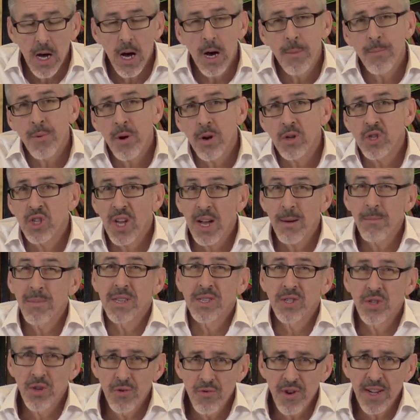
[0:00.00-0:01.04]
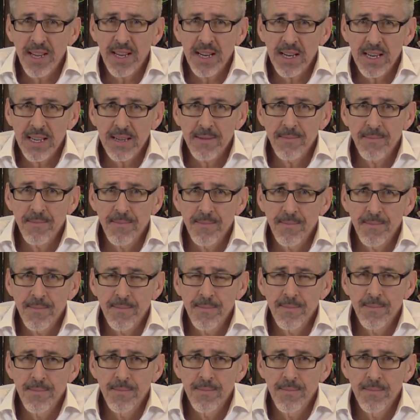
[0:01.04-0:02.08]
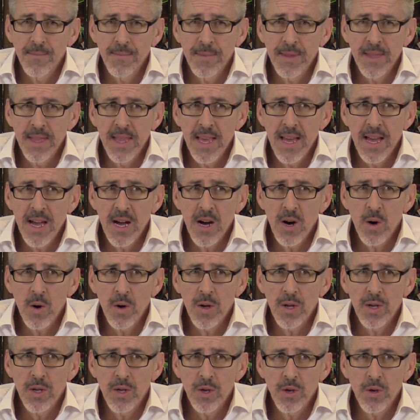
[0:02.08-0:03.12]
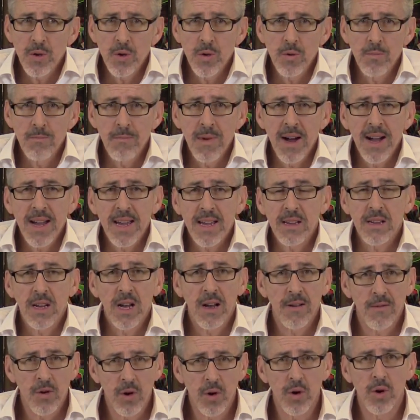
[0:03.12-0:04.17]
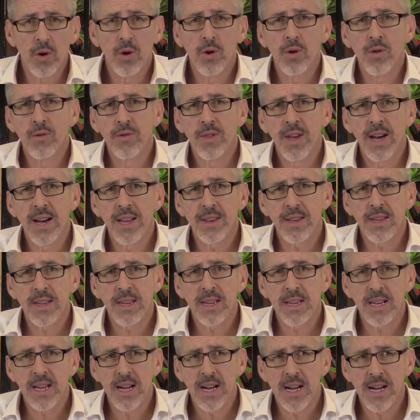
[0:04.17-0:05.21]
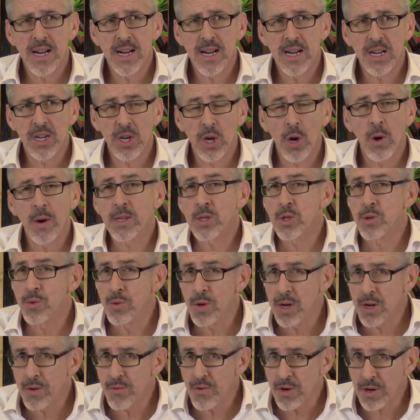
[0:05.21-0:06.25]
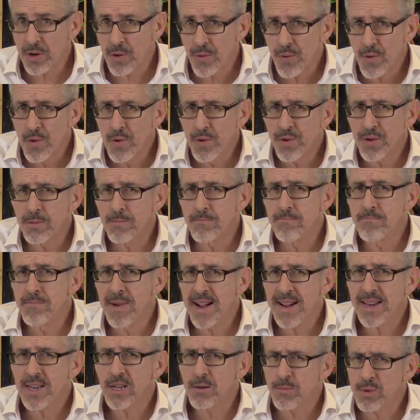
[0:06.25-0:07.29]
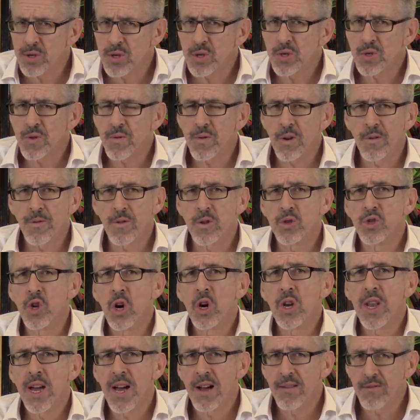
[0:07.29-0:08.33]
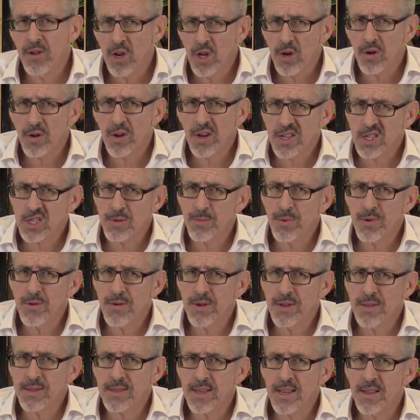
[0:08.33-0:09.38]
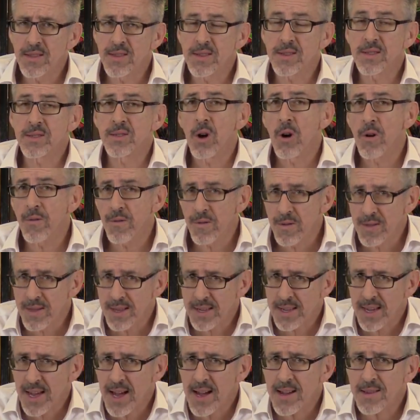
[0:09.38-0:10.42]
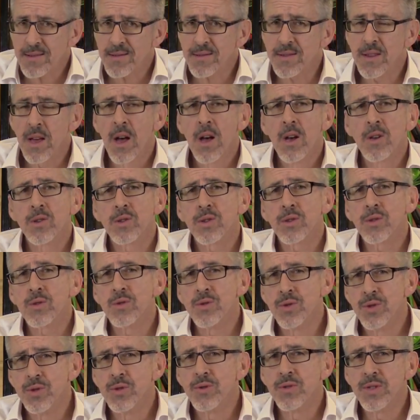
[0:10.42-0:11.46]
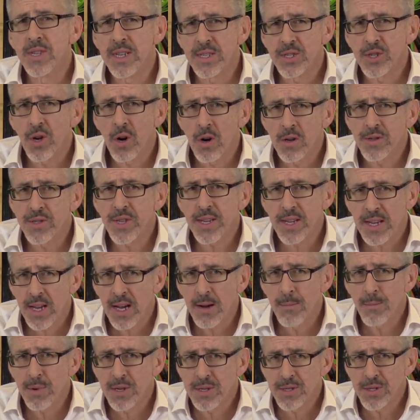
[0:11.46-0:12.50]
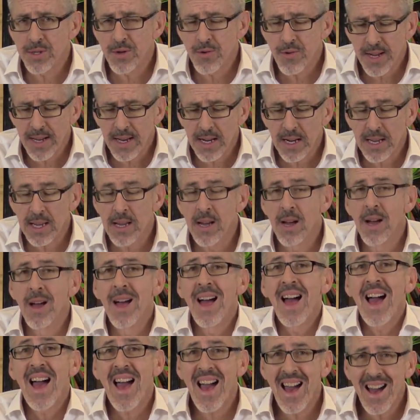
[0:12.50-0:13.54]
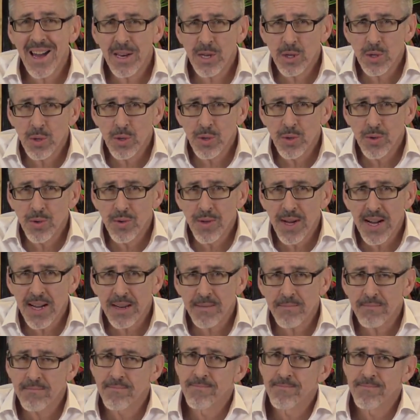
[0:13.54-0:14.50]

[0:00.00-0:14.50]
approach companies directly. Now, you may have heard that going to a recruiter may not be useful if you don't have local experience, and this is often the case. So you do need to contact companies directly. How do you do that?